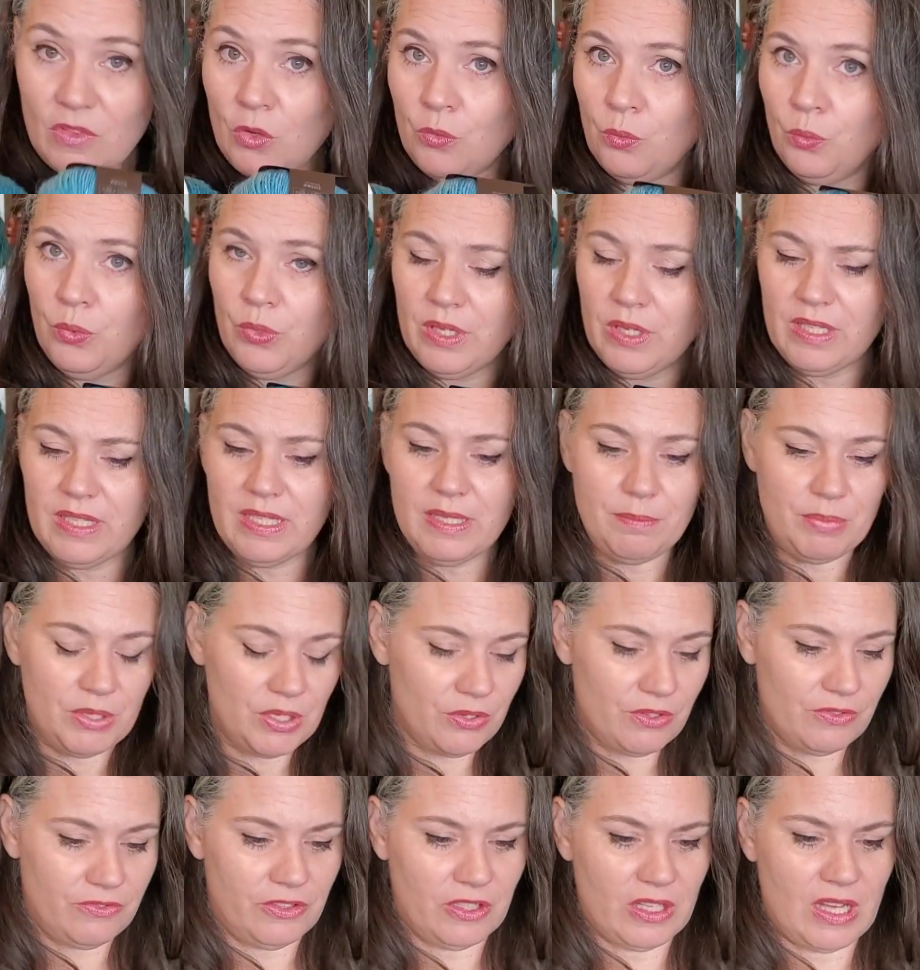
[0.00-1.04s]
Really
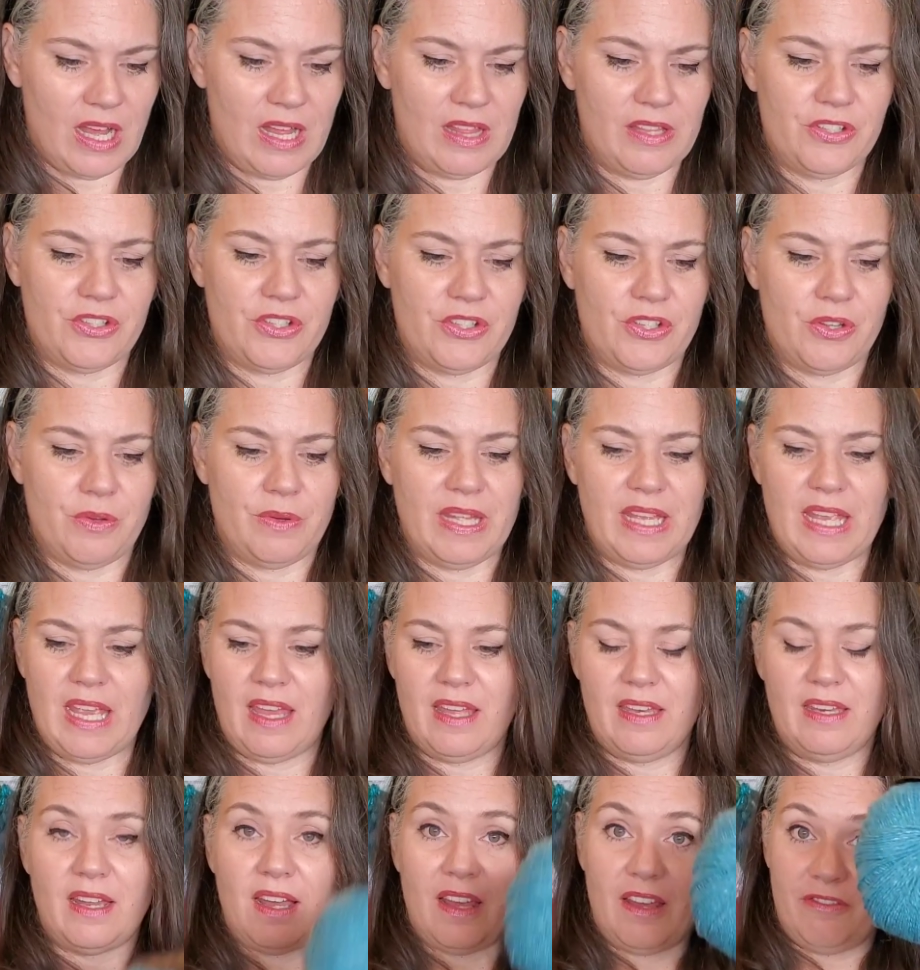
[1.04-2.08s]
beautiful colors. So
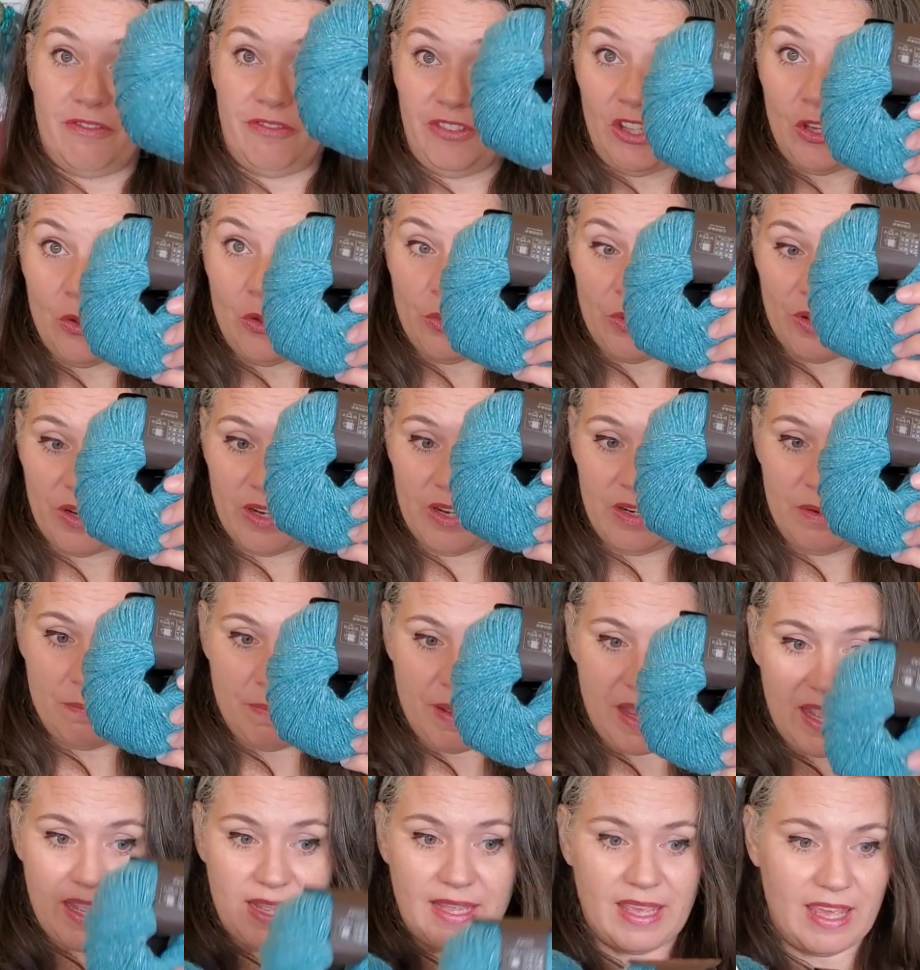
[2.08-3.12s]
again, Fjord
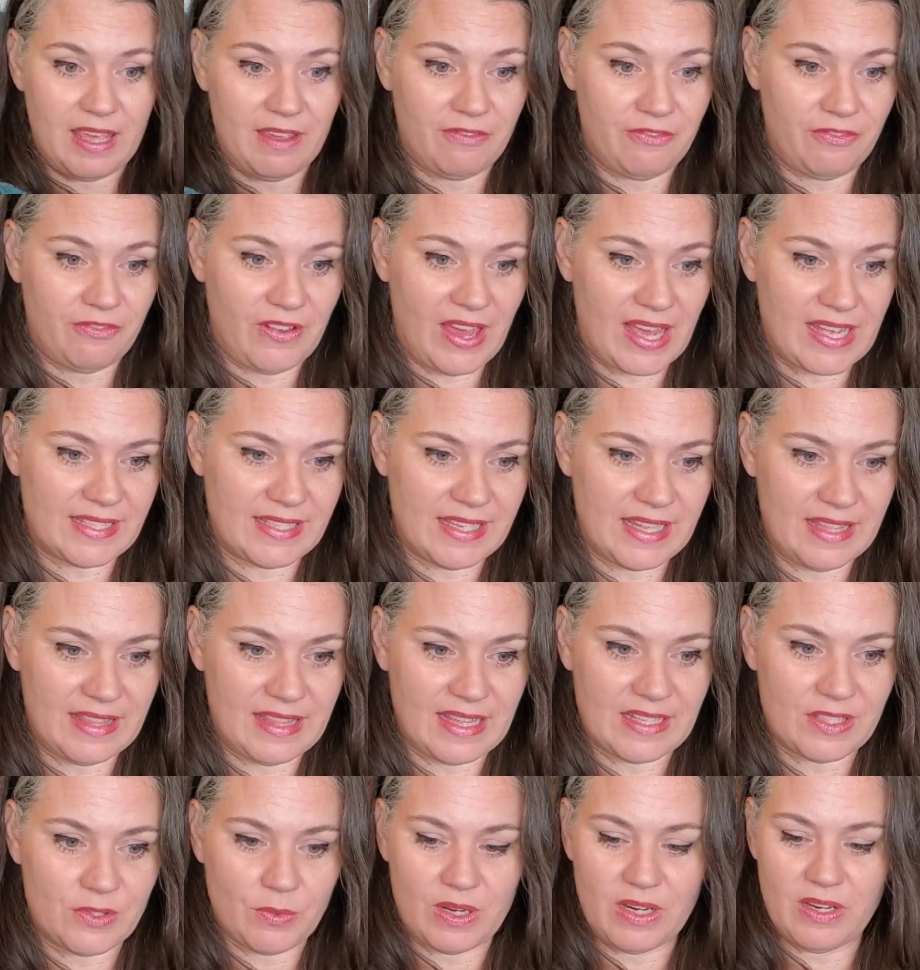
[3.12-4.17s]
by Cave Facet,
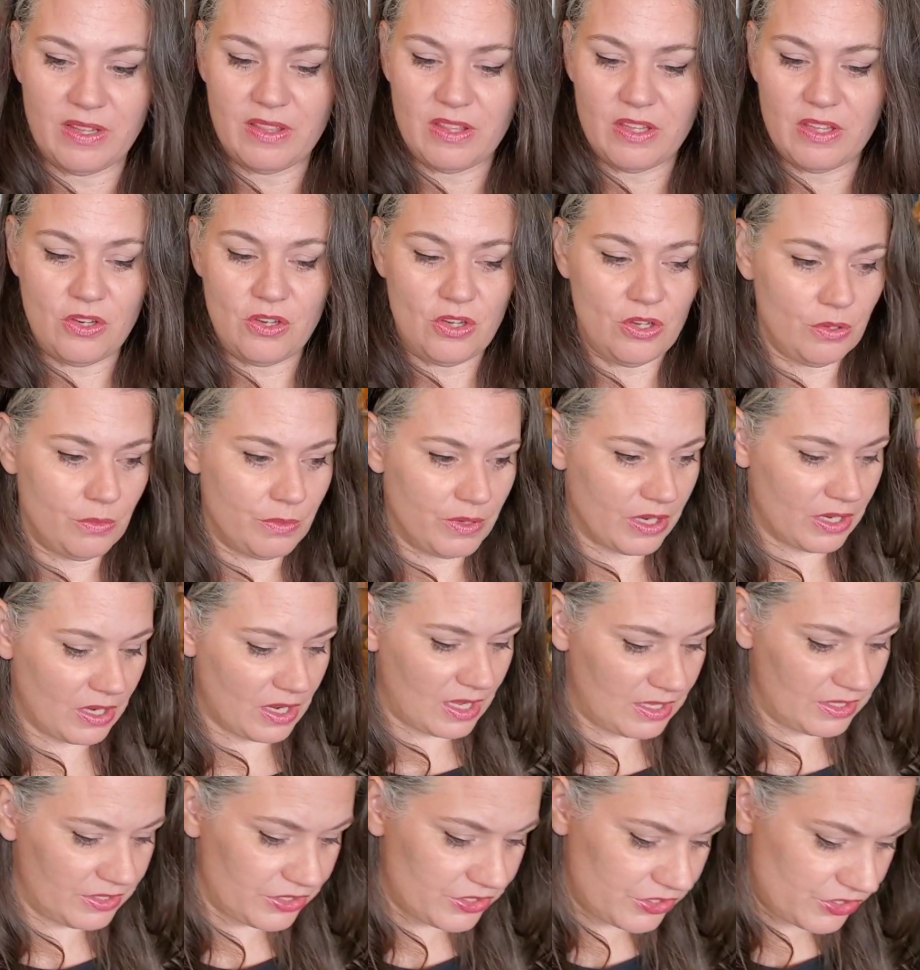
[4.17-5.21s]
that's one of the newer
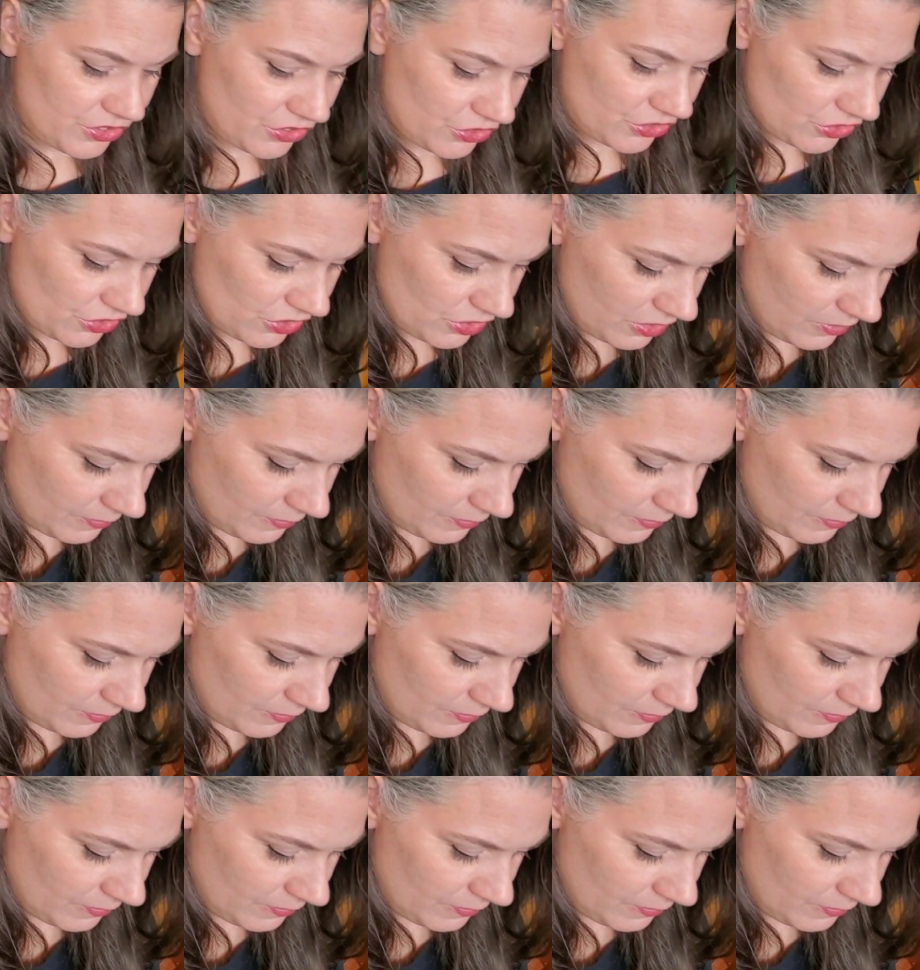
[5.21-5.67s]
colors.